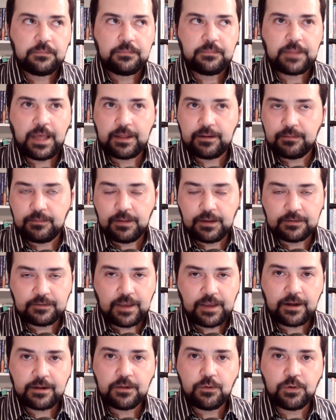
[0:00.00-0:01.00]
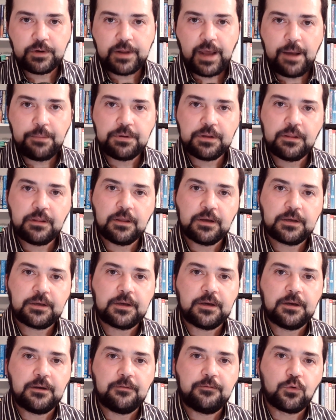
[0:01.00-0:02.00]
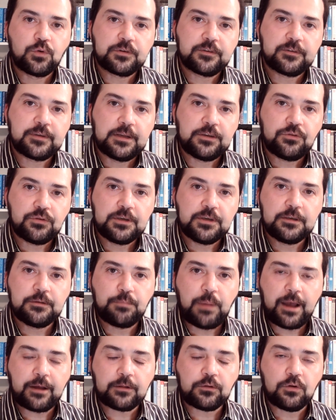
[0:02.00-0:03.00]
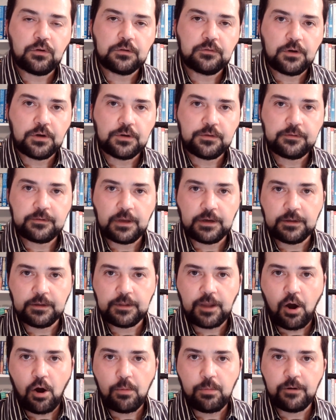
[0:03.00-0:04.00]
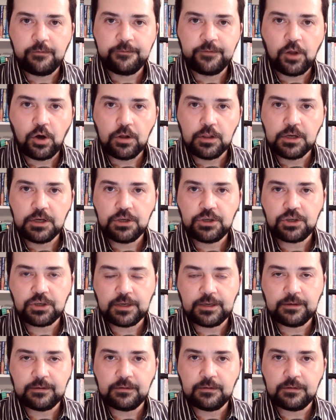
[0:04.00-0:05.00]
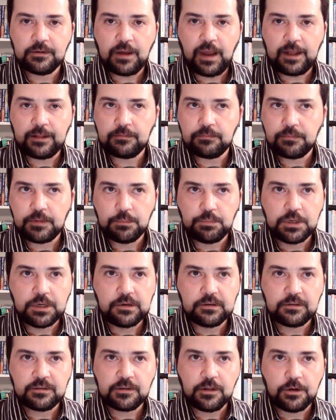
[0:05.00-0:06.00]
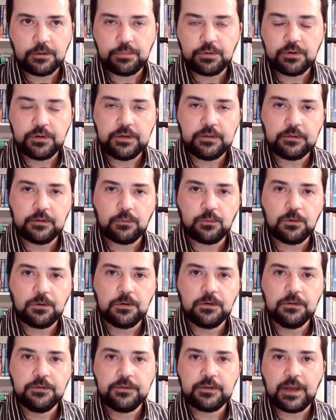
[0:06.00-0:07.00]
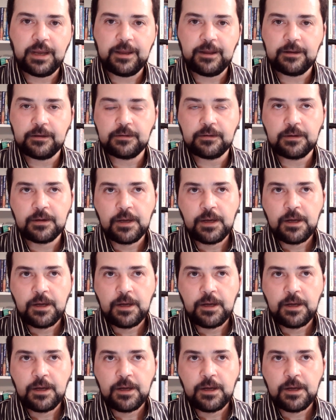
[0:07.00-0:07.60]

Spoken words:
that exactly what happened. Like for centuries, Baghdad was the hub of knowledge and had the biggest library in the world, and